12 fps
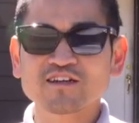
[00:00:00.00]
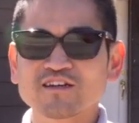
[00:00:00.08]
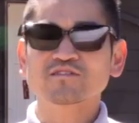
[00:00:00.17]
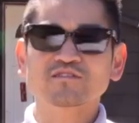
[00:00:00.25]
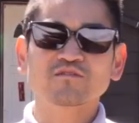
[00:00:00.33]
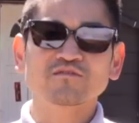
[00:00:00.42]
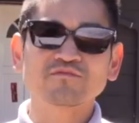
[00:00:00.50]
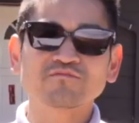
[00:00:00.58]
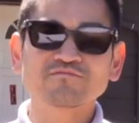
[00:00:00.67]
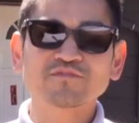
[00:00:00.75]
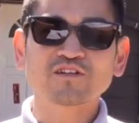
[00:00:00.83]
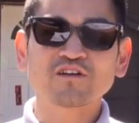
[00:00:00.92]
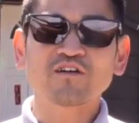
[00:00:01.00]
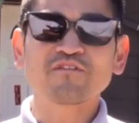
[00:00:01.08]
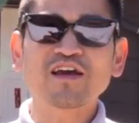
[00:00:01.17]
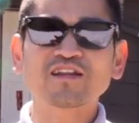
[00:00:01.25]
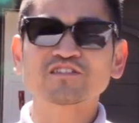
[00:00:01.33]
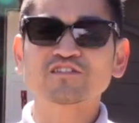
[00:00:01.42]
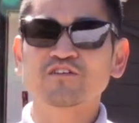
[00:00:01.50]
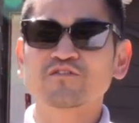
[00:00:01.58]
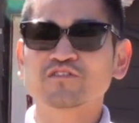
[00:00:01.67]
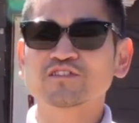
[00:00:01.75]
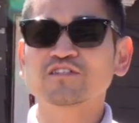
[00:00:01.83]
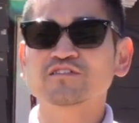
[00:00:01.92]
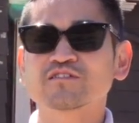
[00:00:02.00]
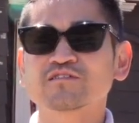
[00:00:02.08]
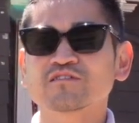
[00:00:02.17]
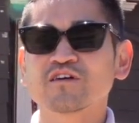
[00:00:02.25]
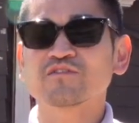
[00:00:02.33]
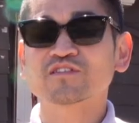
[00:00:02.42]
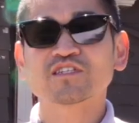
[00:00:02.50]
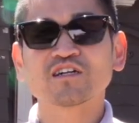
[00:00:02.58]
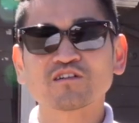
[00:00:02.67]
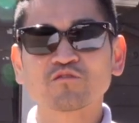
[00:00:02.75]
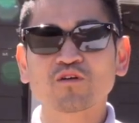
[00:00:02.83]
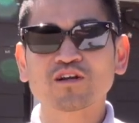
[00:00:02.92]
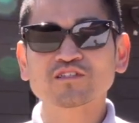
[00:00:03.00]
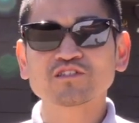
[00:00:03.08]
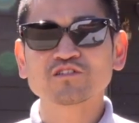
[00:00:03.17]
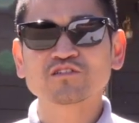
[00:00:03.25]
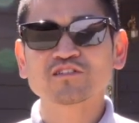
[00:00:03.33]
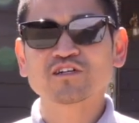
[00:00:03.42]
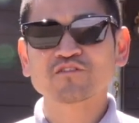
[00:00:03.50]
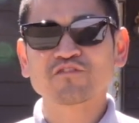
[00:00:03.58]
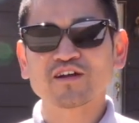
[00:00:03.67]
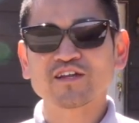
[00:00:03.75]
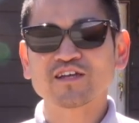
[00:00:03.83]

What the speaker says: What is the advantage of a seller wanting to do seller